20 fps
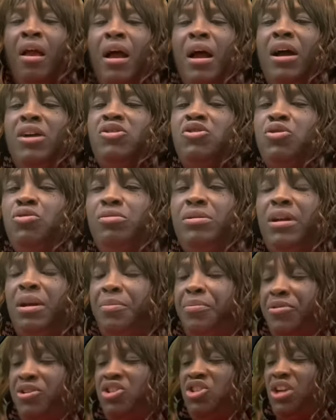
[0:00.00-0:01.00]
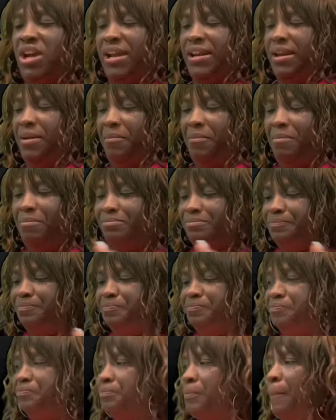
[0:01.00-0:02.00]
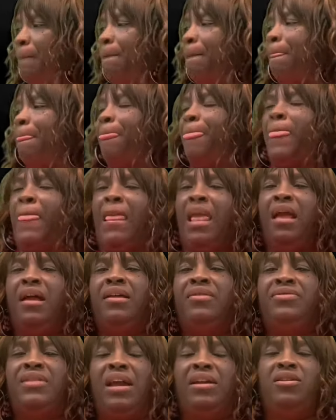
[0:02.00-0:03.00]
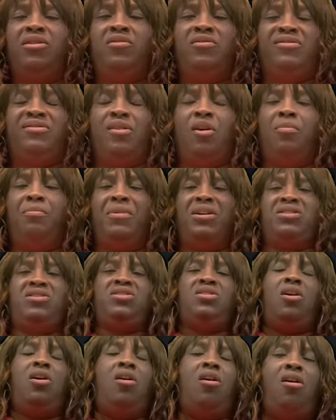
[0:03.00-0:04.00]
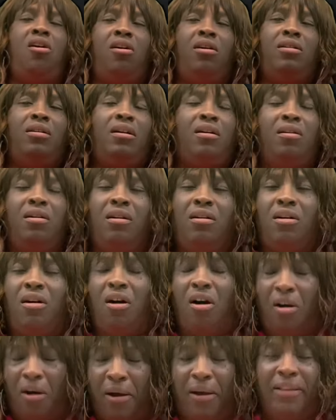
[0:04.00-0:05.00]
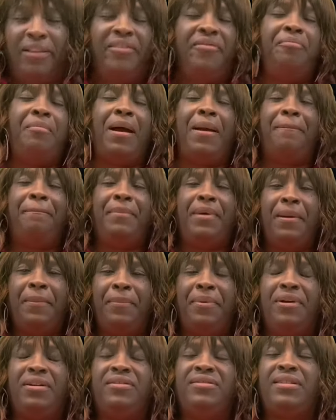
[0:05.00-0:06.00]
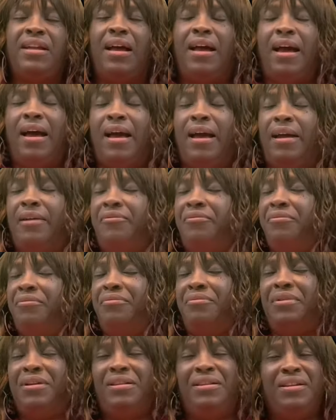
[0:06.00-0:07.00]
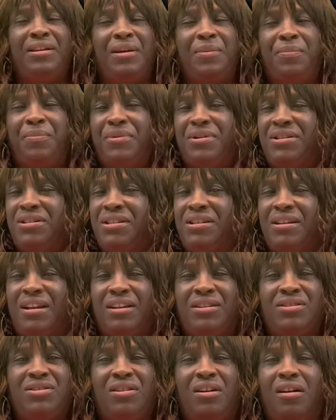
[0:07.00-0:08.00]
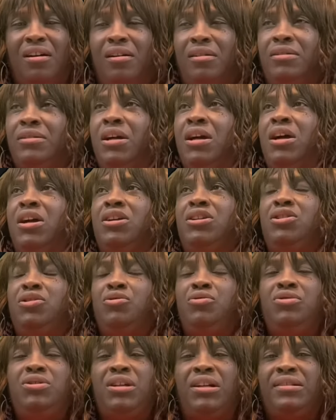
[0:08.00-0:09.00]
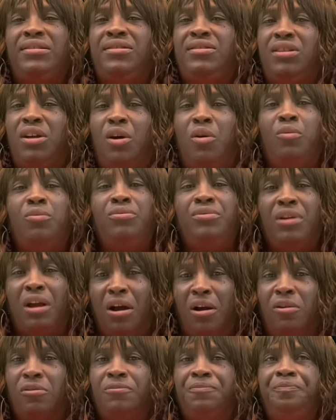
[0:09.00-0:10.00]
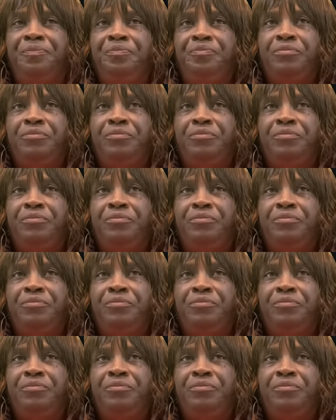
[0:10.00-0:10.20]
I truly appreciate it. Thank you so much to all, uh, all of my members. I really appreciate y'all. You just don't know.